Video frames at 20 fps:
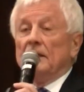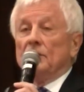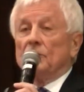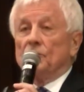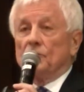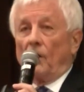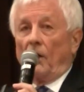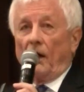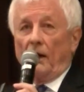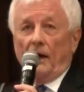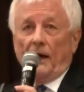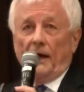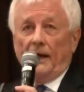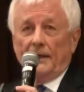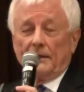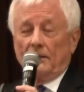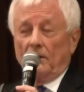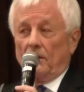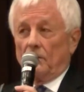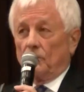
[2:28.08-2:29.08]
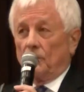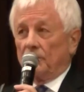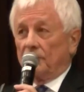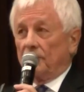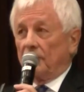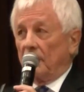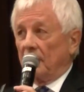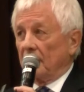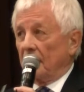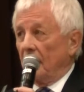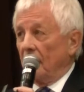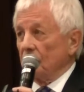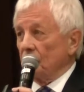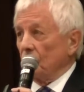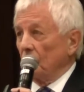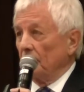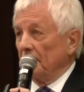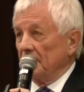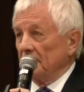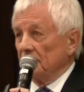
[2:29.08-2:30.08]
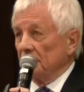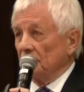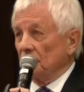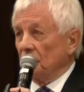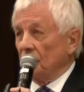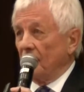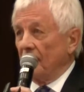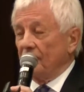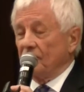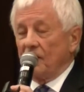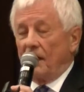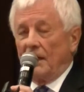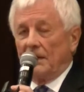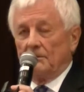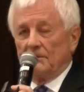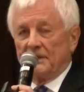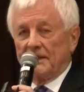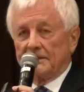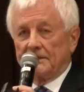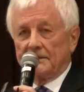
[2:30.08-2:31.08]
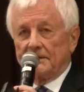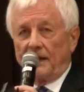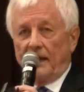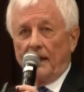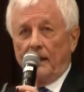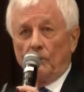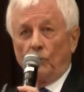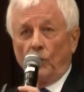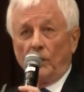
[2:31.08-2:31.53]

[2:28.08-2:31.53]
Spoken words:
So I, along with Councilman Steve Solomon at the time,